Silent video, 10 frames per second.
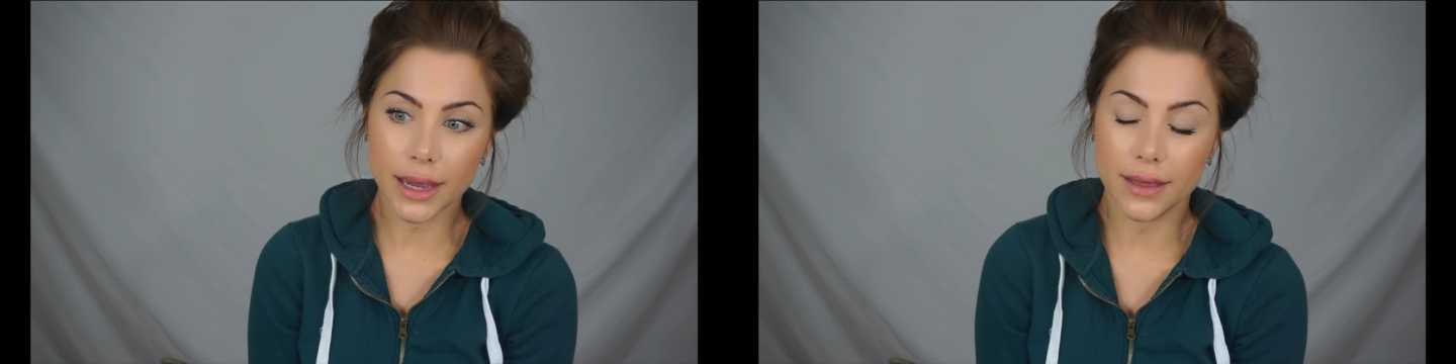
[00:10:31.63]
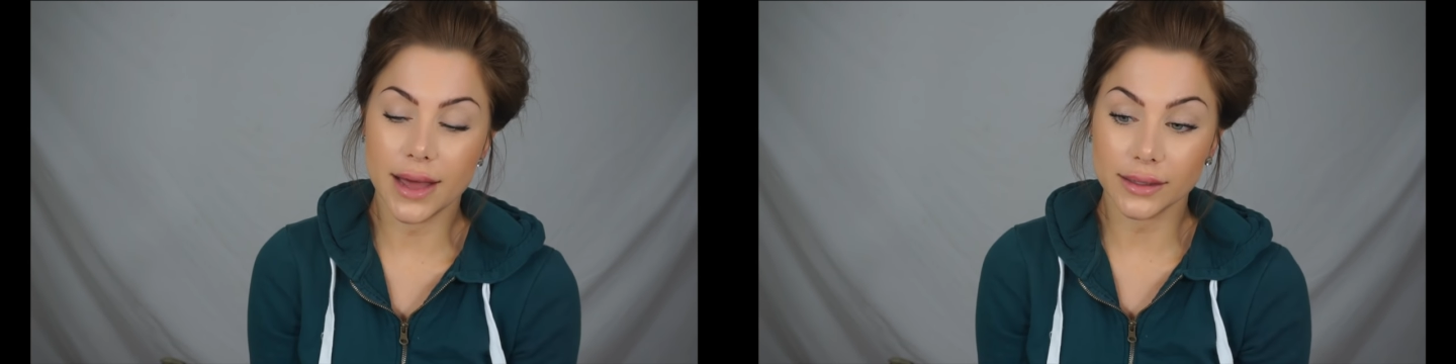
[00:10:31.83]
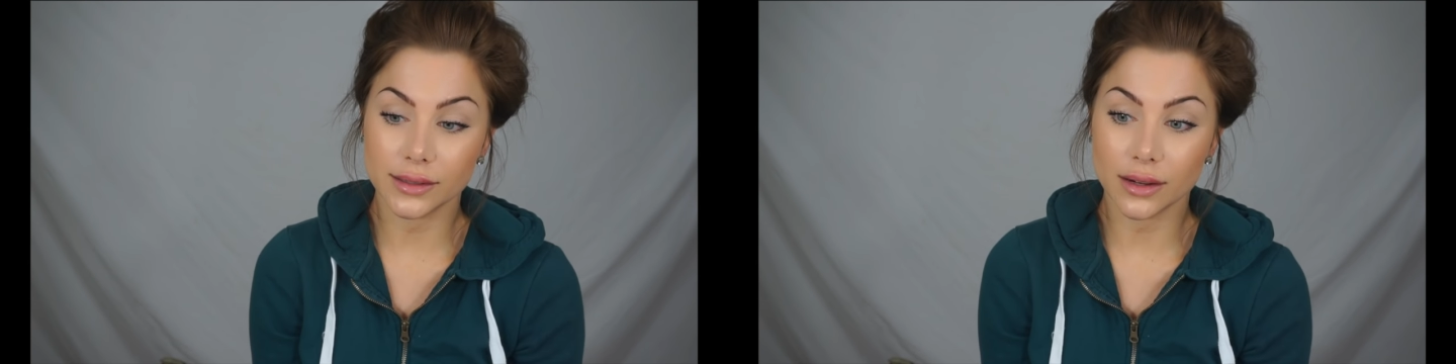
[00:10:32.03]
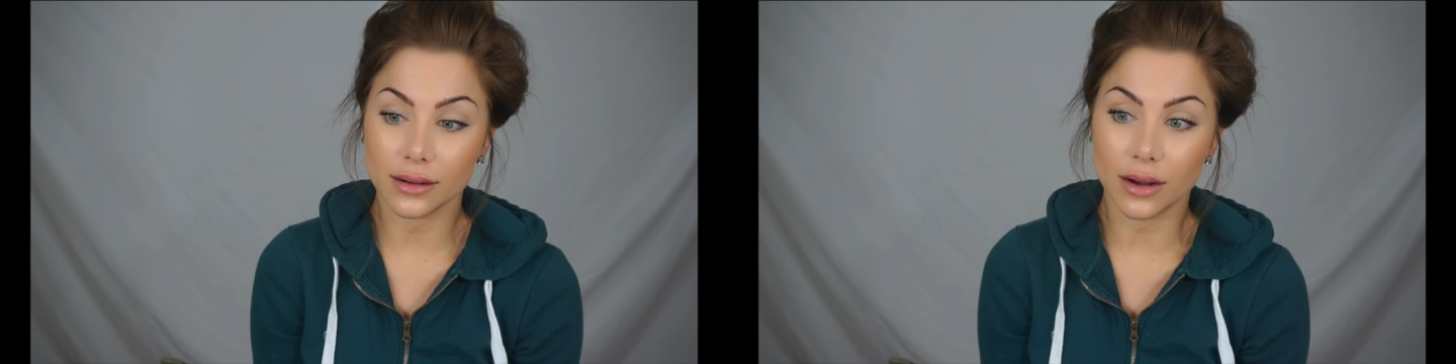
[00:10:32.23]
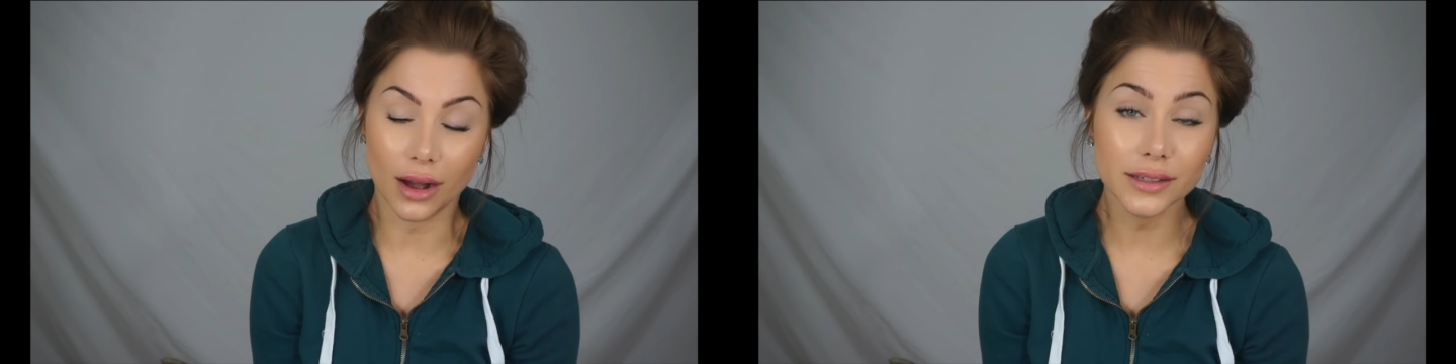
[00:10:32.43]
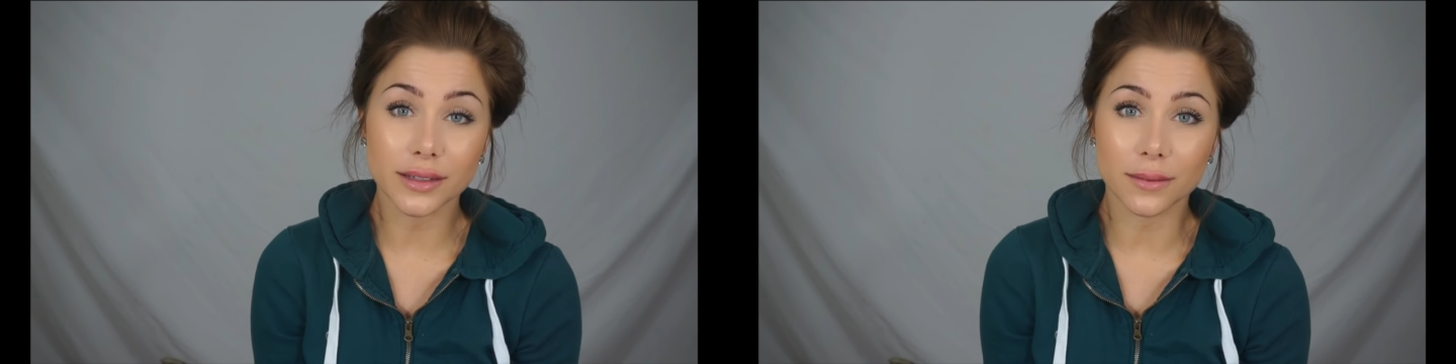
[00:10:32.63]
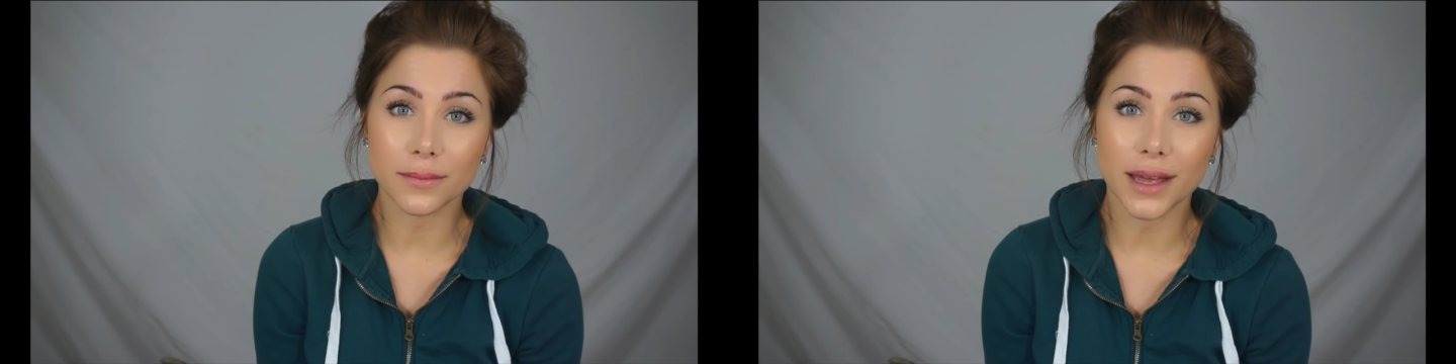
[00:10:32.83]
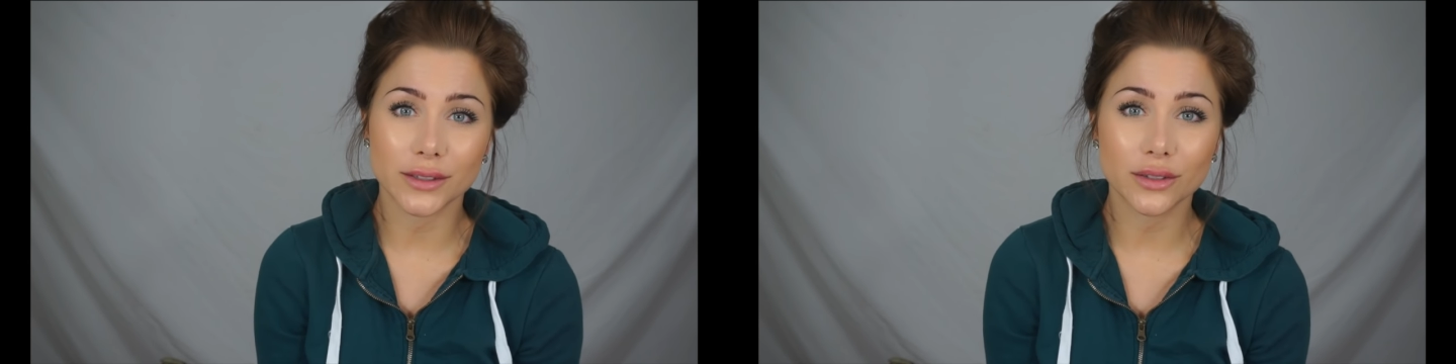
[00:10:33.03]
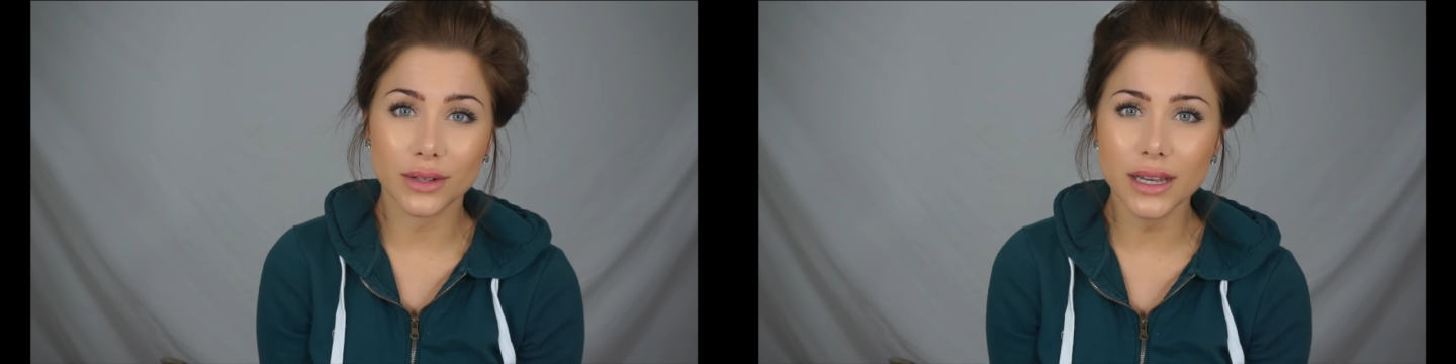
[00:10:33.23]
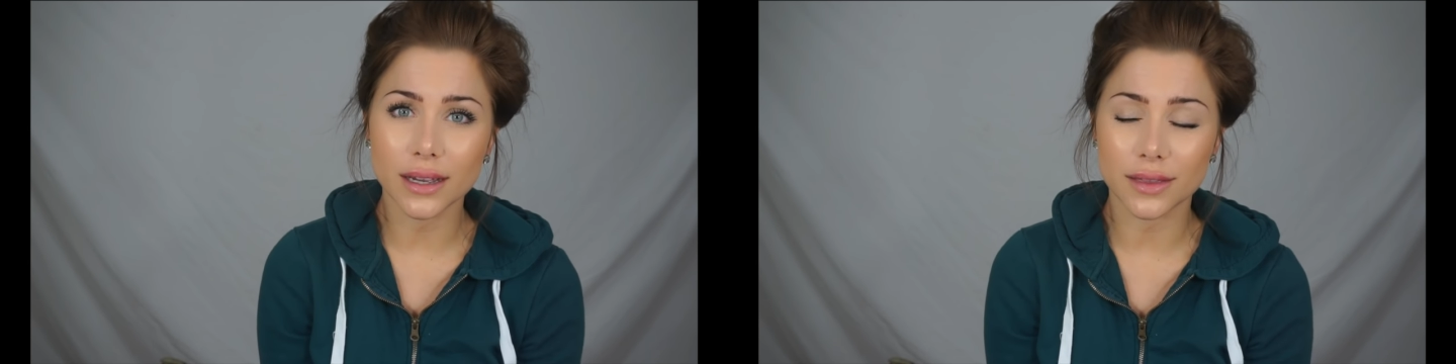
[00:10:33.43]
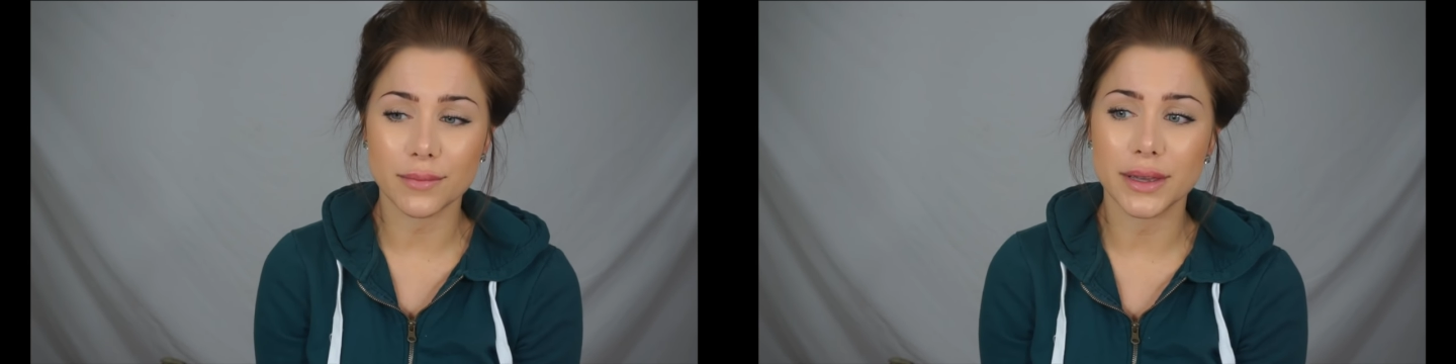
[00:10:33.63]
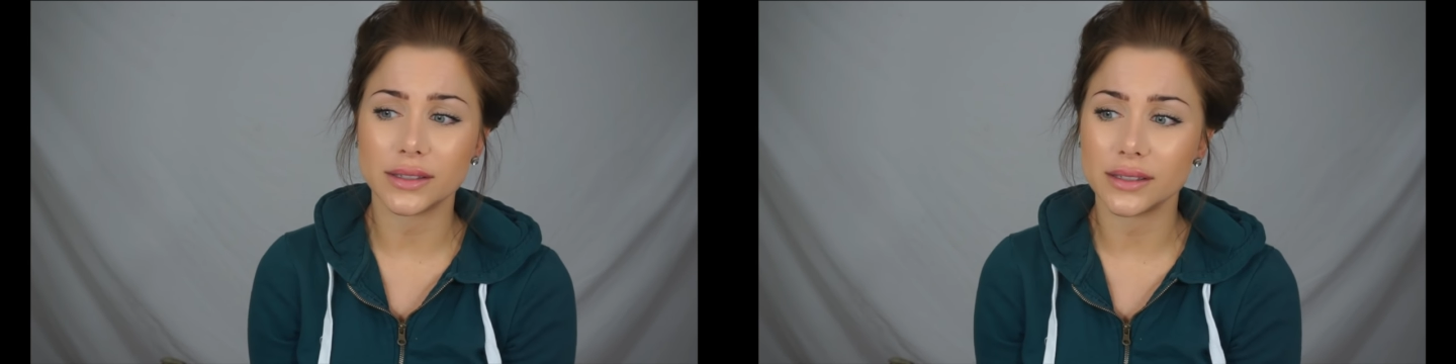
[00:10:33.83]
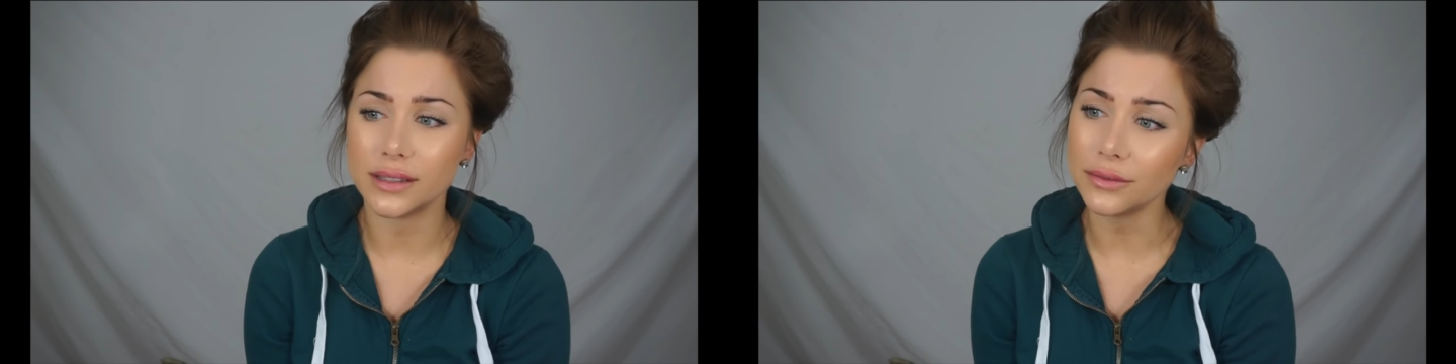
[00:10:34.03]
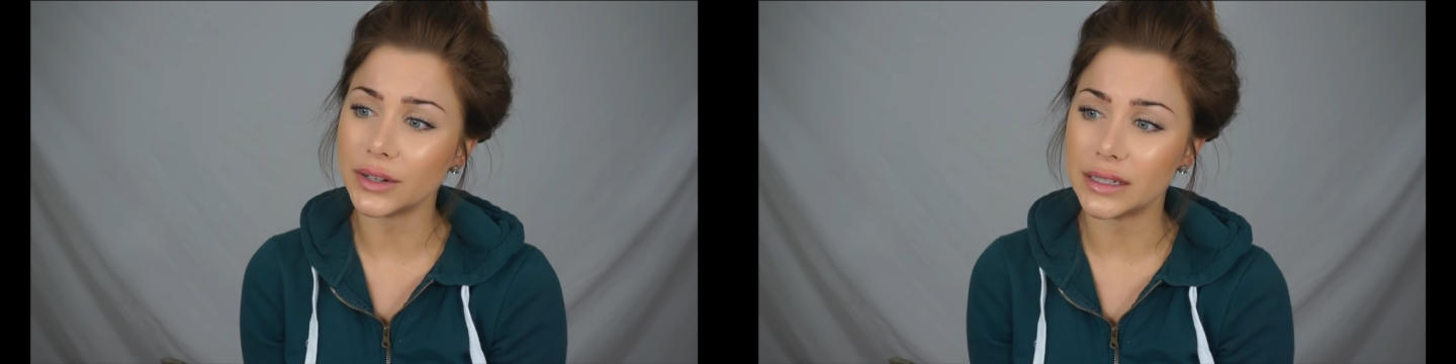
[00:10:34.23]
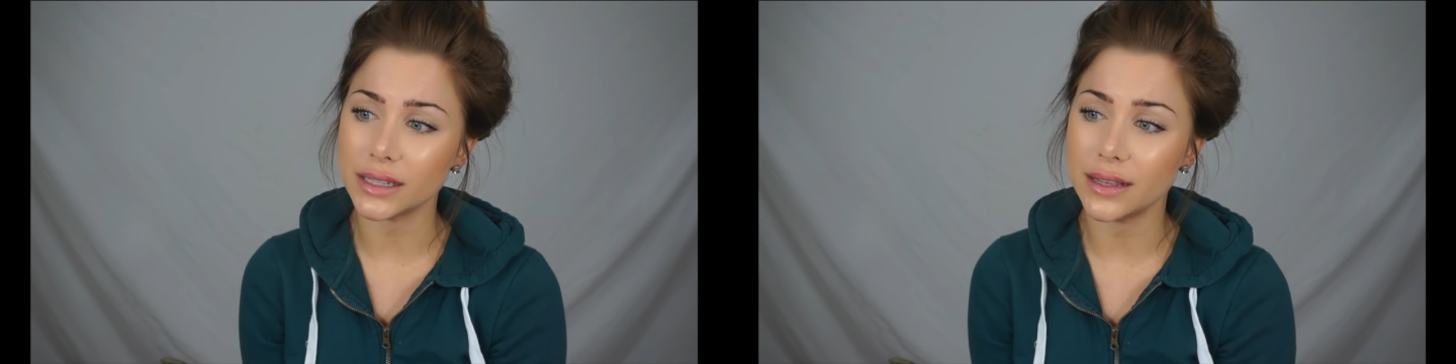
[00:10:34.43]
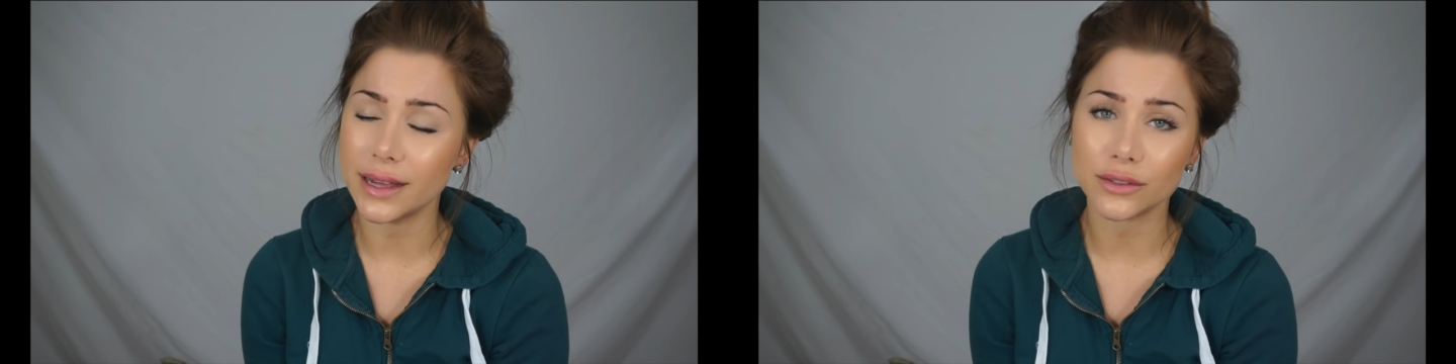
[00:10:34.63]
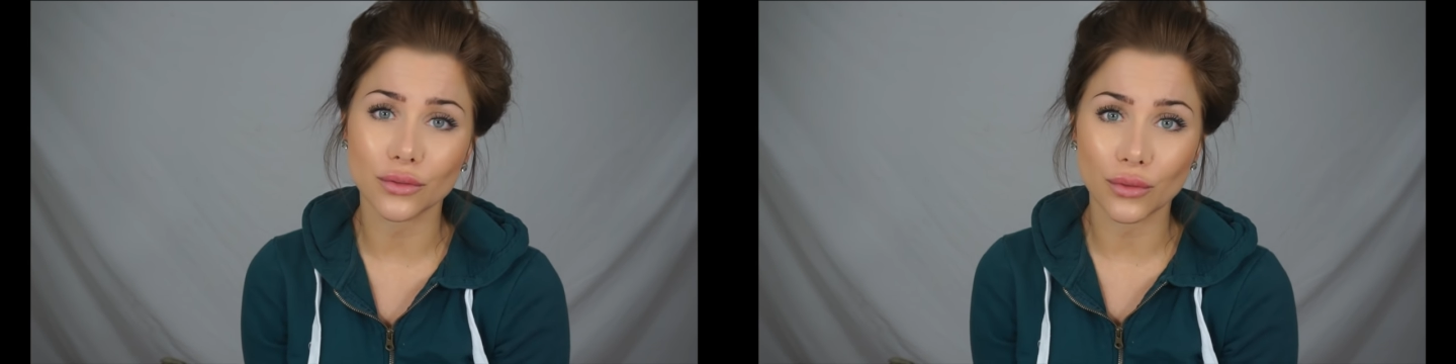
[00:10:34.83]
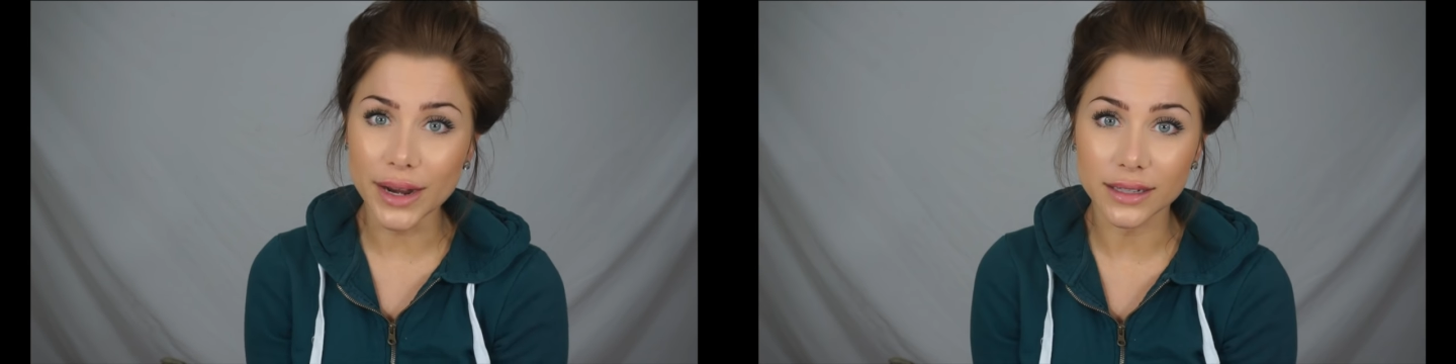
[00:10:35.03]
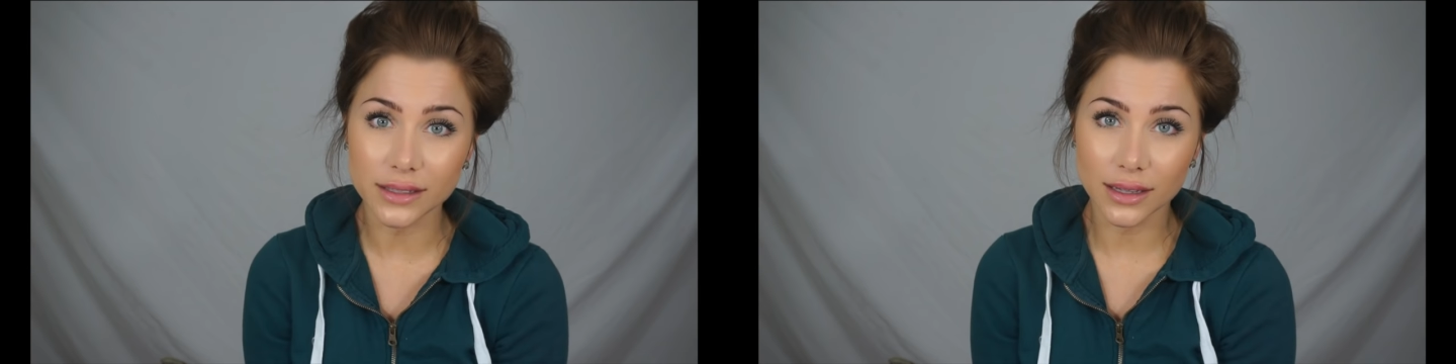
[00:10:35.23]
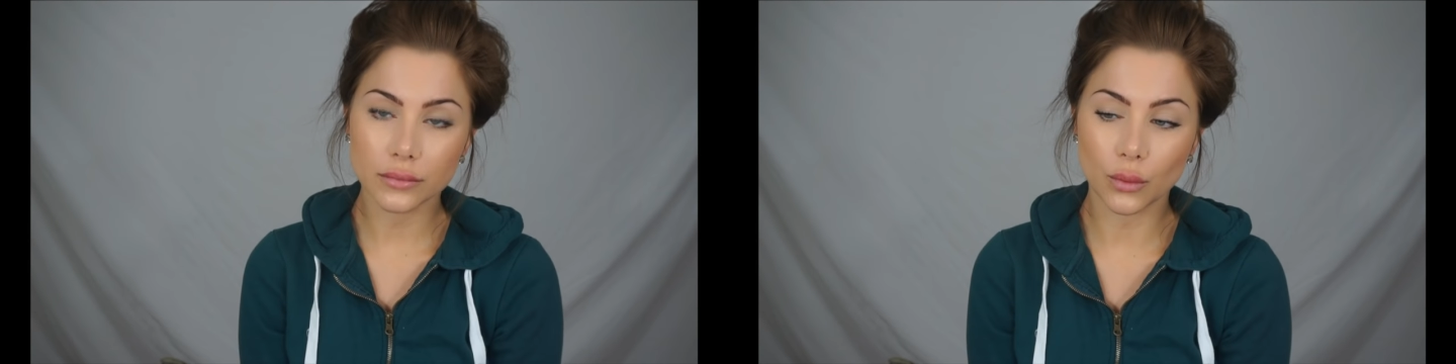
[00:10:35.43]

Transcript: And that's awesome. That's unique. That makes us different. And that's great.